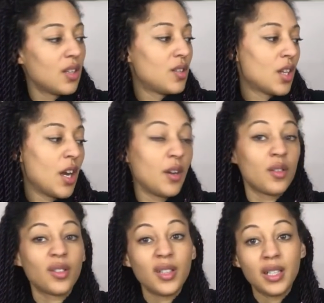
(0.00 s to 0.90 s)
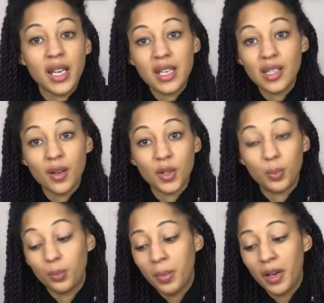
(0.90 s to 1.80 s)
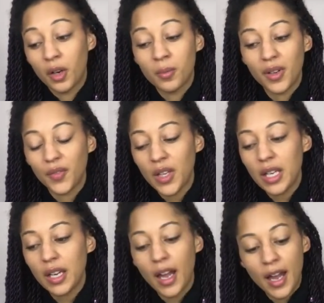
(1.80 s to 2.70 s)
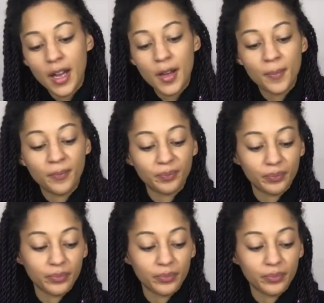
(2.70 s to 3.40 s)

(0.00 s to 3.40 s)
so three days I was back on my feet um,